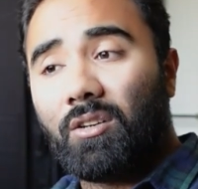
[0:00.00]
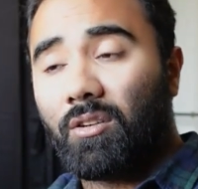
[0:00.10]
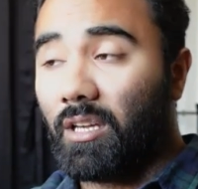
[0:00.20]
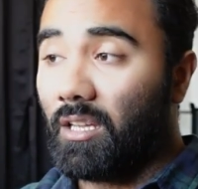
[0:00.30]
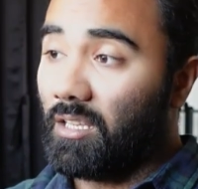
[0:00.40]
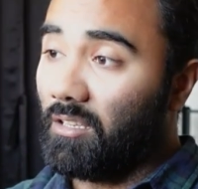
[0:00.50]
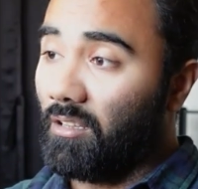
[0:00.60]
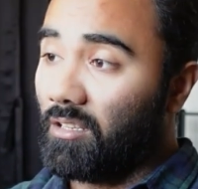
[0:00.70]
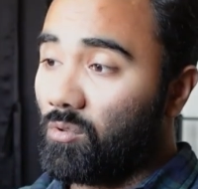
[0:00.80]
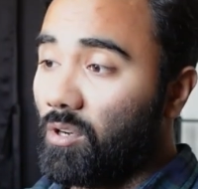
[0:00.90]
Okay,
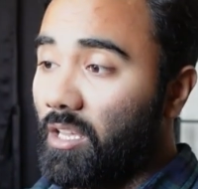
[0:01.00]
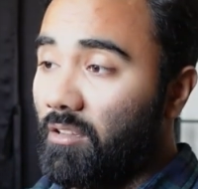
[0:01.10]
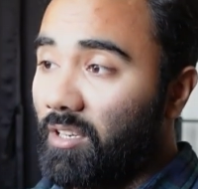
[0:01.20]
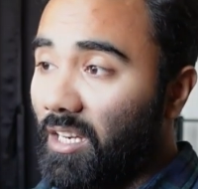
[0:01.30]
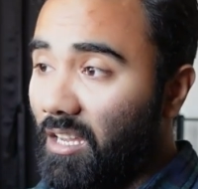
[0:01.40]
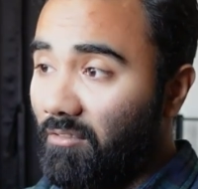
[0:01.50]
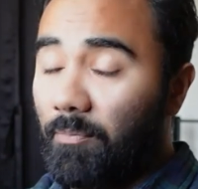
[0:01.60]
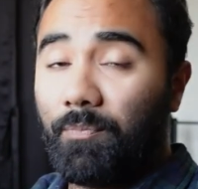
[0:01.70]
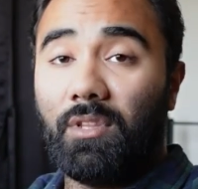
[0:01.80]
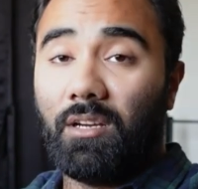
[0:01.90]
Ashoka even gave
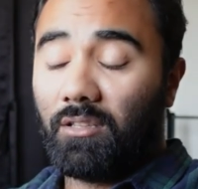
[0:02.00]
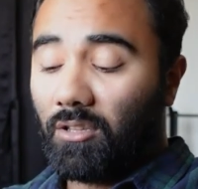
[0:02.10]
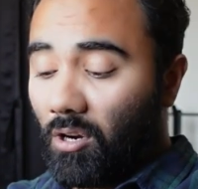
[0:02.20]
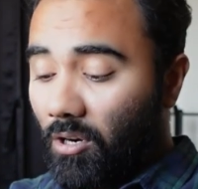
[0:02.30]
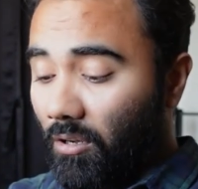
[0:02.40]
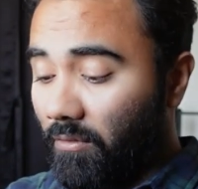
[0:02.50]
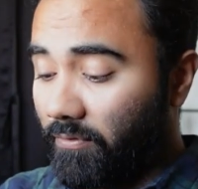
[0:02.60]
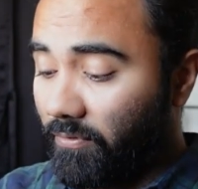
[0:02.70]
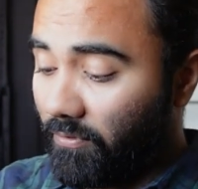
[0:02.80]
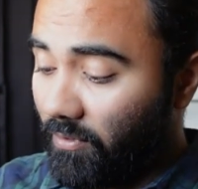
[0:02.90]
up the thought
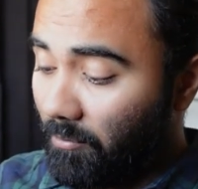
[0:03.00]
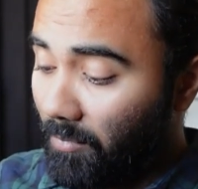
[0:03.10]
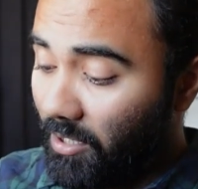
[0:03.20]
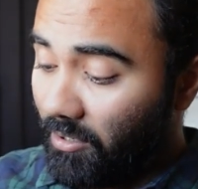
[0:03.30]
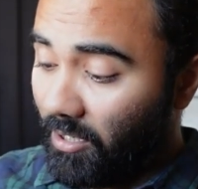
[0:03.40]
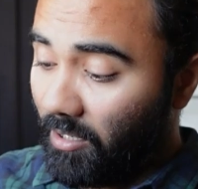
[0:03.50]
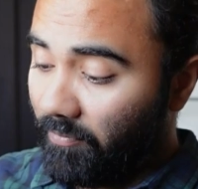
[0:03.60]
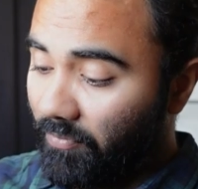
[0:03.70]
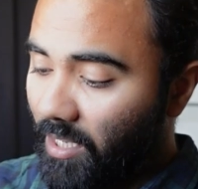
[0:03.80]
of military,